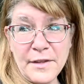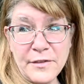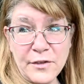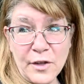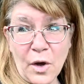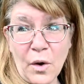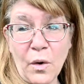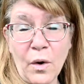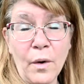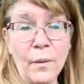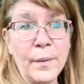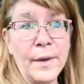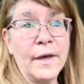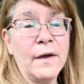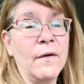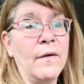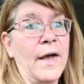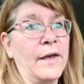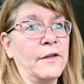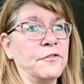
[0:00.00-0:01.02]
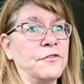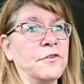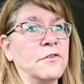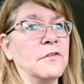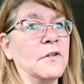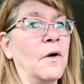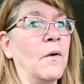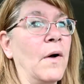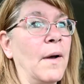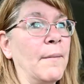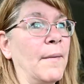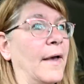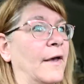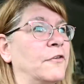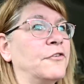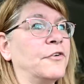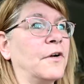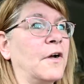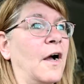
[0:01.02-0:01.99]
So we go extra slow. I'm
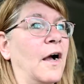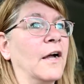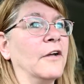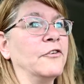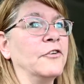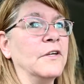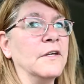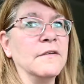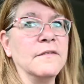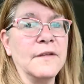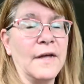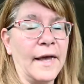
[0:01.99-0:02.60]
extra cautious.